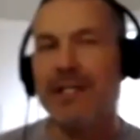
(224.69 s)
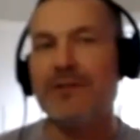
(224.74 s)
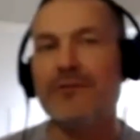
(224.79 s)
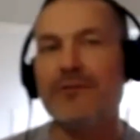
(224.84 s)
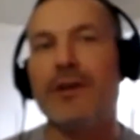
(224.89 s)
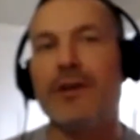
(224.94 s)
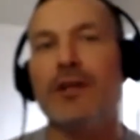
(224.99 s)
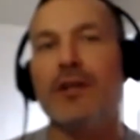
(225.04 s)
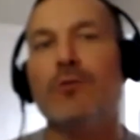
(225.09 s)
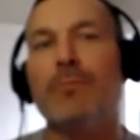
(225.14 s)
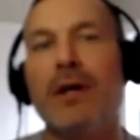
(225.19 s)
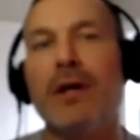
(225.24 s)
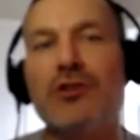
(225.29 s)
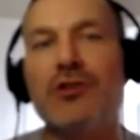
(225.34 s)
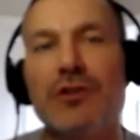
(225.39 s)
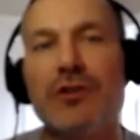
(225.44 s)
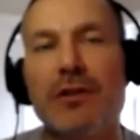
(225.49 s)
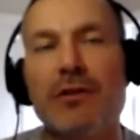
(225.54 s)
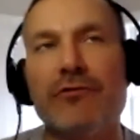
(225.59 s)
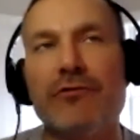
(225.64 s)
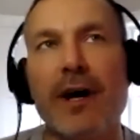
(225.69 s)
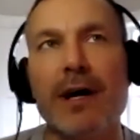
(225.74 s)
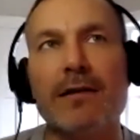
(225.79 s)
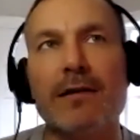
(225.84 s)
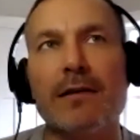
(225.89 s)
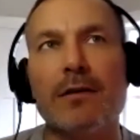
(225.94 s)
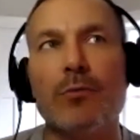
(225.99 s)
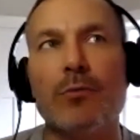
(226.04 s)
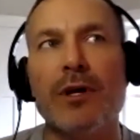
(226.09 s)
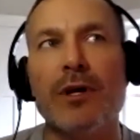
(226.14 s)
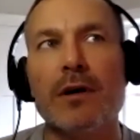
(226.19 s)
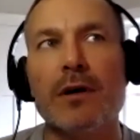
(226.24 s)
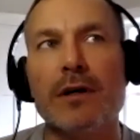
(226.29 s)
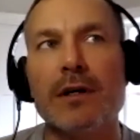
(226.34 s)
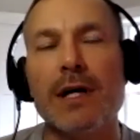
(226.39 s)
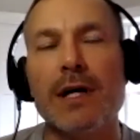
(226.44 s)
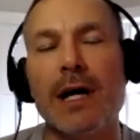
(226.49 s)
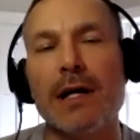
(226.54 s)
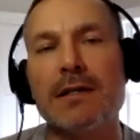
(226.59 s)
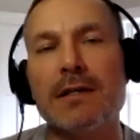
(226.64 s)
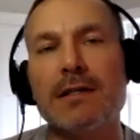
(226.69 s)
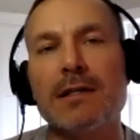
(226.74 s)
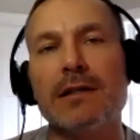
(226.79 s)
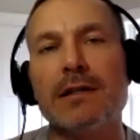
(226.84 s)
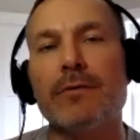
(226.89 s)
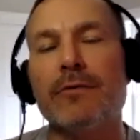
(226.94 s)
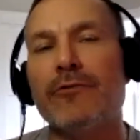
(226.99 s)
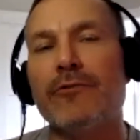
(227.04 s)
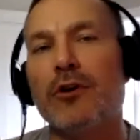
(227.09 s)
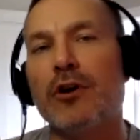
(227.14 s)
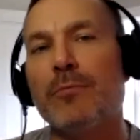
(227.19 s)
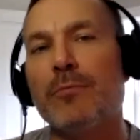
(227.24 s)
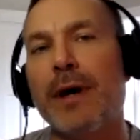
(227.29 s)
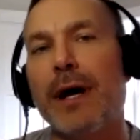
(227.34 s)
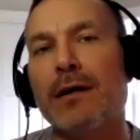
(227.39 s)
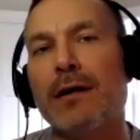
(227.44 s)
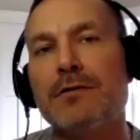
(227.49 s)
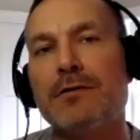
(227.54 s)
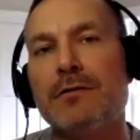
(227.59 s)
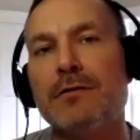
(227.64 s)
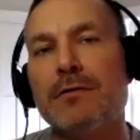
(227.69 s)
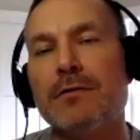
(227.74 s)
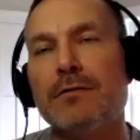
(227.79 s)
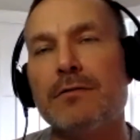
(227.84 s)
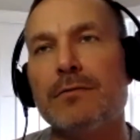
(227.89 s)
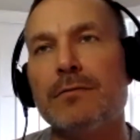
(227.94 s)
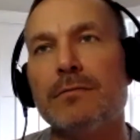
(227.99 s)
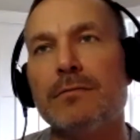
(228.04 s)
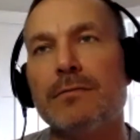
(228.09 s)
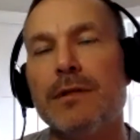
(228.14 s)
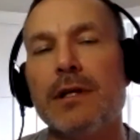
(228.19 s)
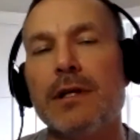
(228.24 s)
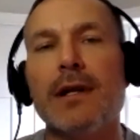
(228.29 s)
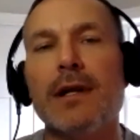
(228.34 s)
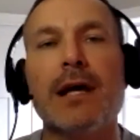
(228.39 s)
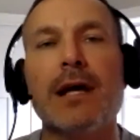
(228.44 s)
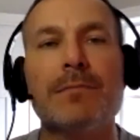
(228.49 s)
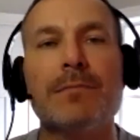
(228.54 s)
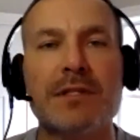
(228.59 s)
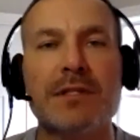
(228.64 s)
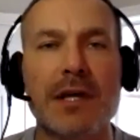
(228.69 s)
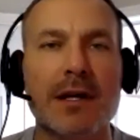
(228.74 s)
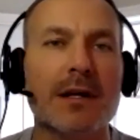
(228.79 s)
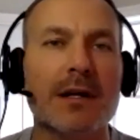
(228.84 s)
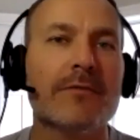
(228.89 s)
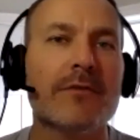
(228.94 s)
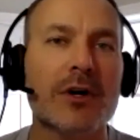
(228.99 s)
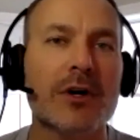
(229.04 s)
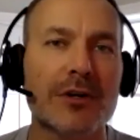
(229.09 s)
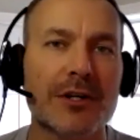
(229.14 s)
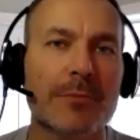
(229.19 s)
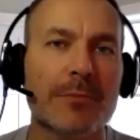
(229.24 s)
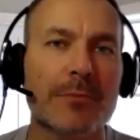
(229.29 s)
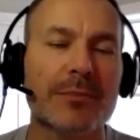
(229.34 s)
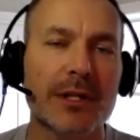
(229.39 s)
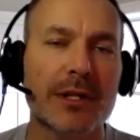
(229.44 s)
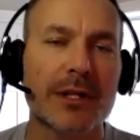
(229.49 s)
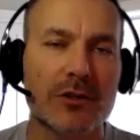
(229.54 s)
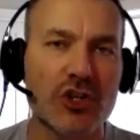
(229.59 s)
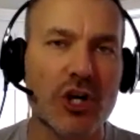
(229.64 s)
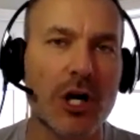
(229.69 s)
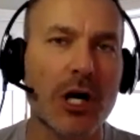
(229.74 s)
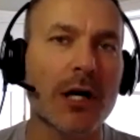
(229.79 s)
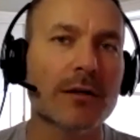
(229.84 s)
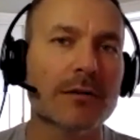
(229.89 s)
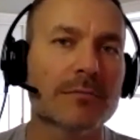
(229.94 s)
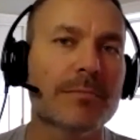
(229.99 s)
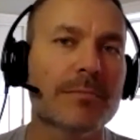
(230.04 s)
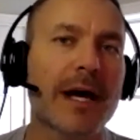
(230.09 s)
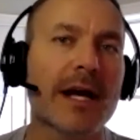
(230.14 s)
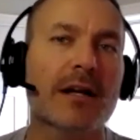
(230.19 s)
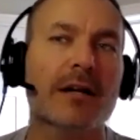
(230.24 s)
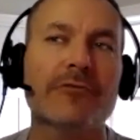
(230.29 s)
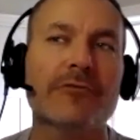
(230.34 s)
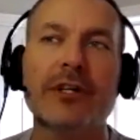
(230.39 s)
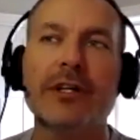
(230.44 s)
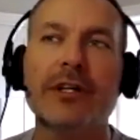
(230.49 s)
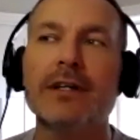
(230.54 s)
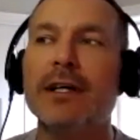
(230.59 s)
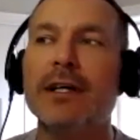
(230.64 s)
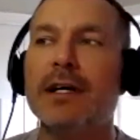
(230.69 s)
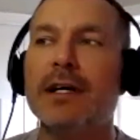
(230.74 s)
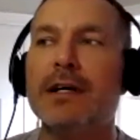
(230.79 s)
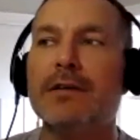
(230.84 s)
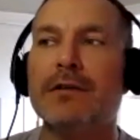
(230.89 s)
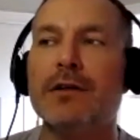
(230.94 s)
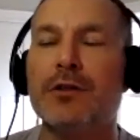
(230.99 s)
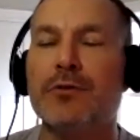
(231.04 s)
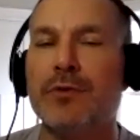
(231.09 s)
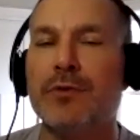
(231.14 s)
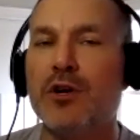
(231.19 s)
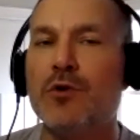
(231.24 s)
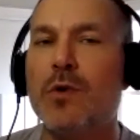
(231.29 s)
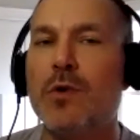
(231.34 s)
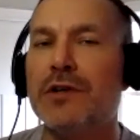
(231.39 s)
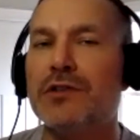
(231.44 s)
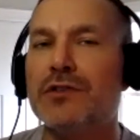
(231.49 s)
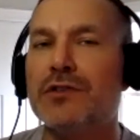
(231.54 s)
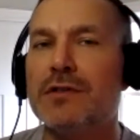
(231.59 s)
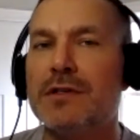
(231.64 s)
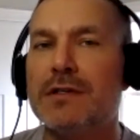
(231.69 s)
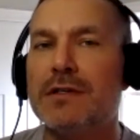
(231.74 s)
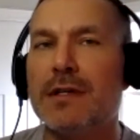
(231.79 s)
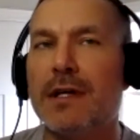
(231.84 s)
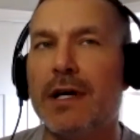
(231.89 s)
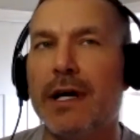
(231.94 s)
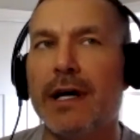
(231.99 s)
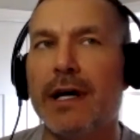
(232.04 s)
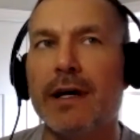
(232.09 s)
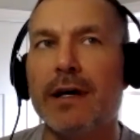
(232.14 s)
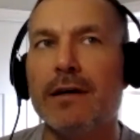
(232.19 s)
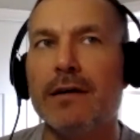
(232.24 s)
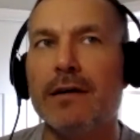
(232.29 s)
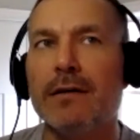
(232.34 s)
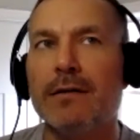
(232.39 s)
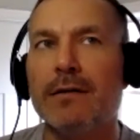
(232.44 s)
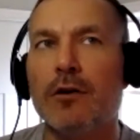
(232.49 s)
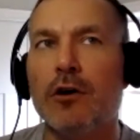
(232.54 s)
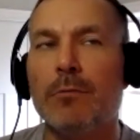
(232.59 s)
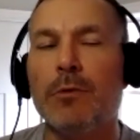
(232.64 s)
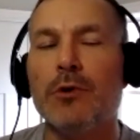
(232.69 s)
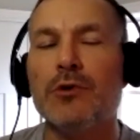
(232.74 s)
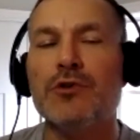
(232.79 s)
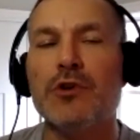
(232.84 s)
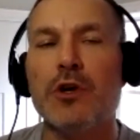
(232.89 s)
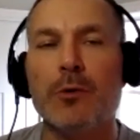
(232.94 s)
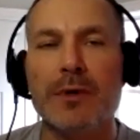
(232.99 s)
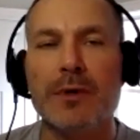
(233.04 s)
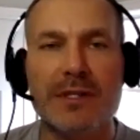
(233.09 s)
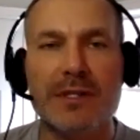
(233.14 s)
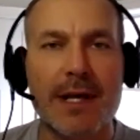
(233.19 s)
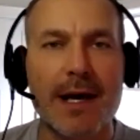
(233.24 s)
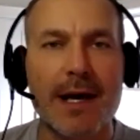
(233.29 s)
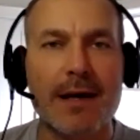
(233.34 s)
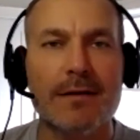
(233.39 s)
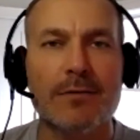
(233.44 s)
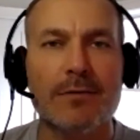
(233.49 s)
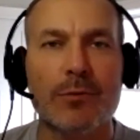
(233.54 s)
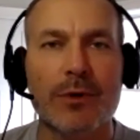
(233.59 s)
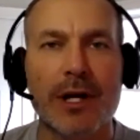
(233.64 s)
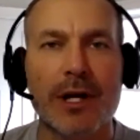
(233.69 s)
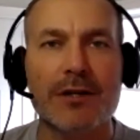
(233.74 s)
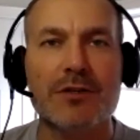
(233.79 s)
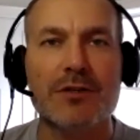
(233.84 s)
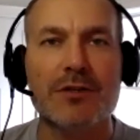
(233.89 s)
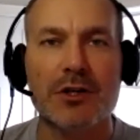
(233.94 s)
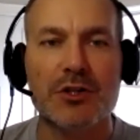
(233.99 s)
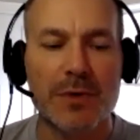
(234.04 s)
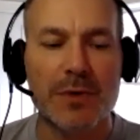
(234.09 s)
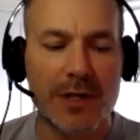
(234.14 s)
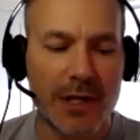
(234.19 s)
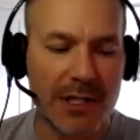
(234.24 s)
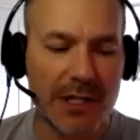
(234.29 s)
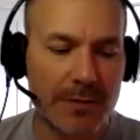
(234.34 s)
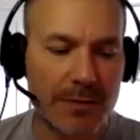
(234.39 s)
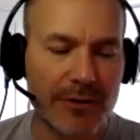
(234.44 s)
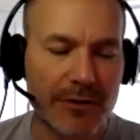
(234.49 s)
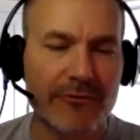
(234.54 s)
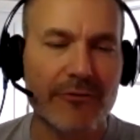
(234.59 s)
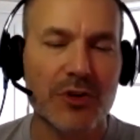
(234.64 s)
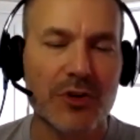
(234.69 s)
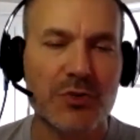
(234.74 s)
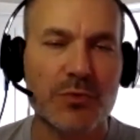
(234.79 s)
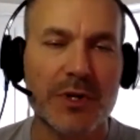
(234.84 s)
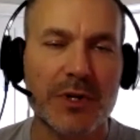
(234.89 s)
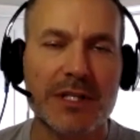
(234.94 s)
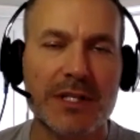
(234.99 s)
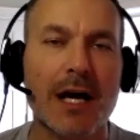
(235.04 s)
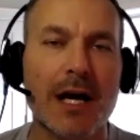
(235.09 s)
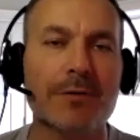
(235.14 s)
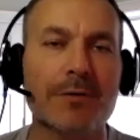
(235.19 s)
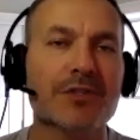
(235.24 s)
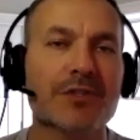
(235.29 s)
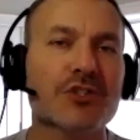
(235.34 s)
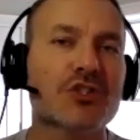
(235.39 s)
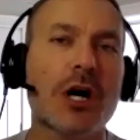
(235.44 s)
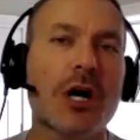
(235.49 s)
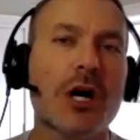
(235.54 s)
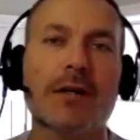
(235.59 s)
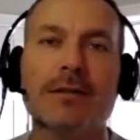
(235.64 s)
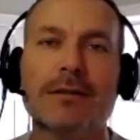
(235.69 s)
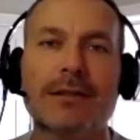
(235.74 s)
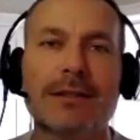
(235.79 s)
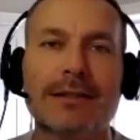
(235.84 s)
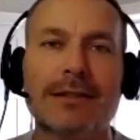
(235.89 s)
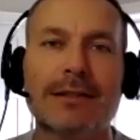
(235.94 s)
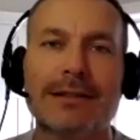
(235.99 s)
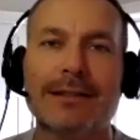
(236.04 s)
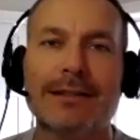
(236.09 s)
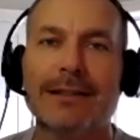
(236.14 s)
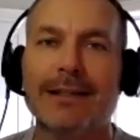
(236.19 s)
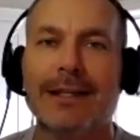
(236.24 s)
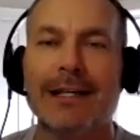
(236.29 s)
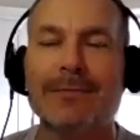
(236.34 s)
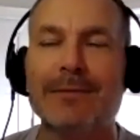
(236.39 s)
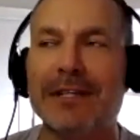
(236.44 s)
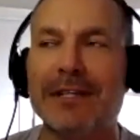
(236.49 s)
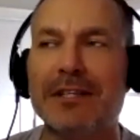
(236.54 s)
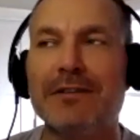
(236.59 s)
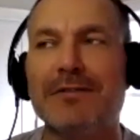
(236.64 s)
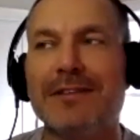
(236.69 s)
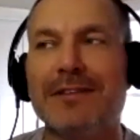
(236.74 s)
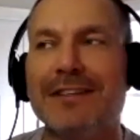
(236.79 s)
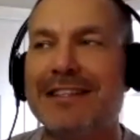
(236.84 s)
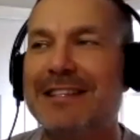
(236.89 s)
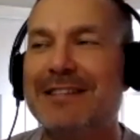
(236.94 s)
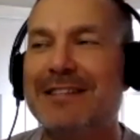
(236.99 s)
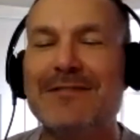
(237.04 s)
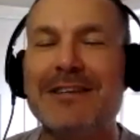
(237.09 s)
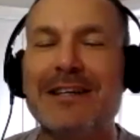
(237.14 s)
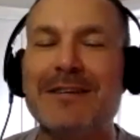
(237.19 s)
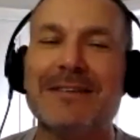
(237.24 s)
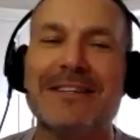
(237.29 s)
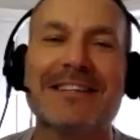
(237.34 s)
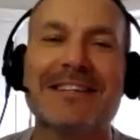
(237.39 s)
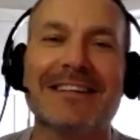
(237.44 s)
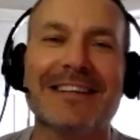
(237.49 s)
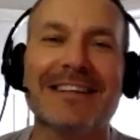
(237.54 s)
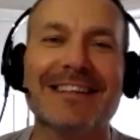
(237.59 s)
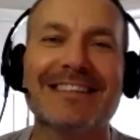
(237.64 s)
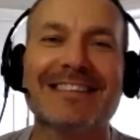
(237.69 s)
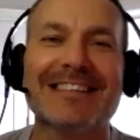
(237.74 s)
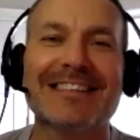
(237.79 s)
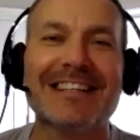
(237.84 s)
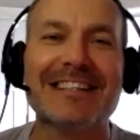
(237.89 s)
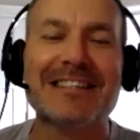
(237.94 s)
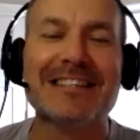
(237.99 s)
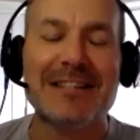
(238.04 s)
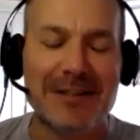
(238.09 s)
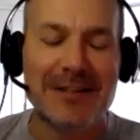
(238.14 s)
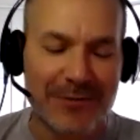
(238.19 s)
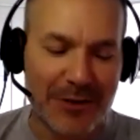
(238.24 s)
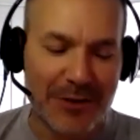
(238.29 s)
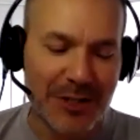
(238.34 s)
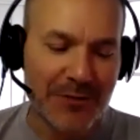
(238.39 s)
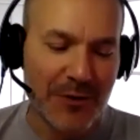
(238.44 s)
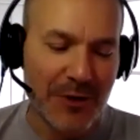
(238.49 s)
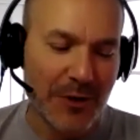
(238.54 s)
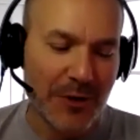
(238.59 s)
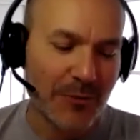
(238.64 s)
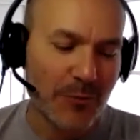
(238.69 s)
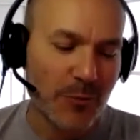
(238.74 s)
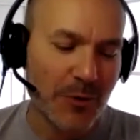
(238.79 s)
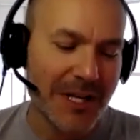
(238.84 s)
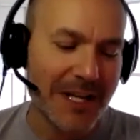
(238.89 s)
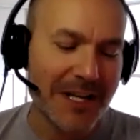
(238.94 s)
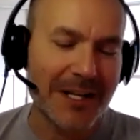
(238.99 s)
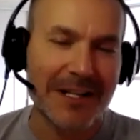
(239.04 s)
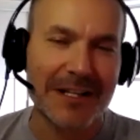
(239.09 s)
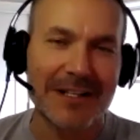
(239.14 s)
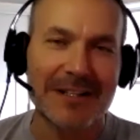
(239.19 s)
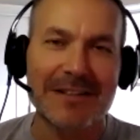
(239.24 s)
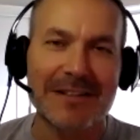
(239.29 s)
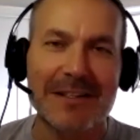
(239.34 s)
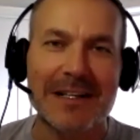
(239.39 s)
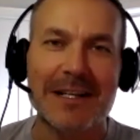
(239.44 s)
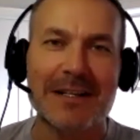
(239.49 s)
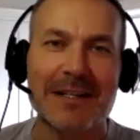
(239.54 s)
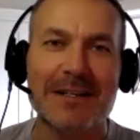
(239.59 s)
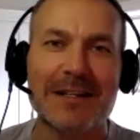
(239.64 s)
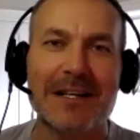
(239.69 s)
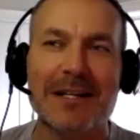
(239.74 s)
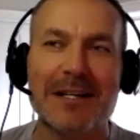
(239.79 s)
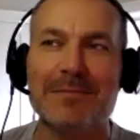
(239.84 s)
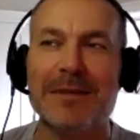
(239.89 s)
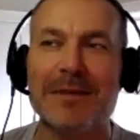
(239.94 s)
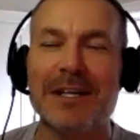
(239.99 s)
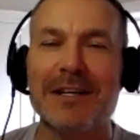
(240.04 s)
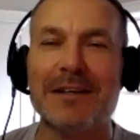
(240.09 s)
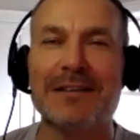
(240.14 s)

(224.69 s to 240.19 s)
funny you mentioned the fact that we are constantly referred back to the namesake of our company, John McAfee. The three questions I almost always get when I talk to a customer, the first one is, how is John? And I'm like, you've got to be kidding. Like, first of all, we're not on a